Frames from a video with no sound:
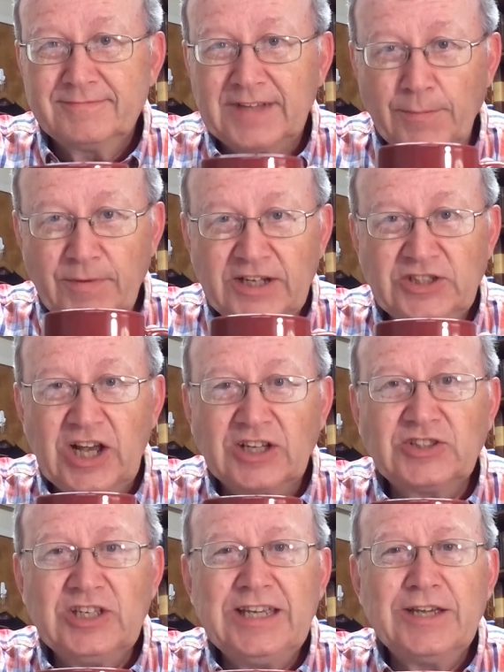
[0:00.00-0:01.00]
God bless you.
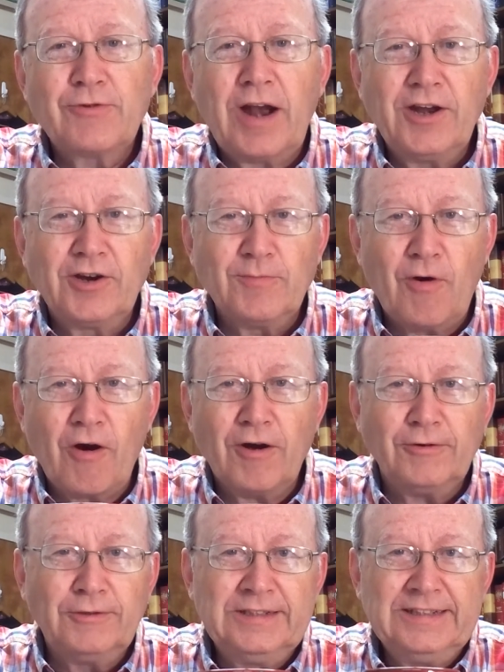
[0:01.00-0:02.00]
I'll see you again right here
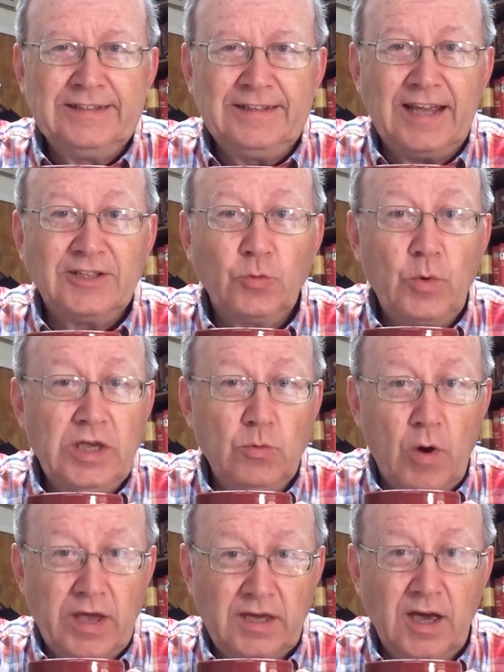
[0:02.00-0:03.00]
tomorrow as we
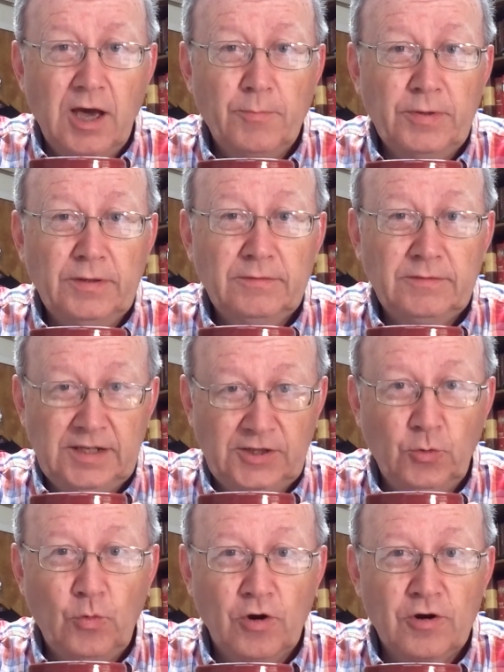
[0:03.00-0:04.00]
wake up
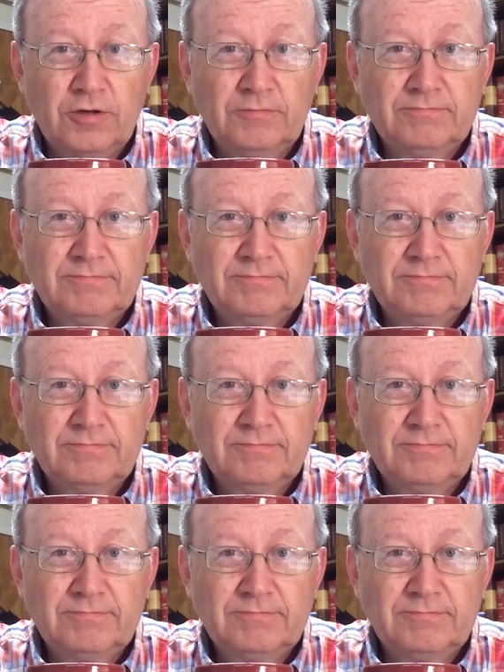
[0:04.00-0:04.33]
in the Word.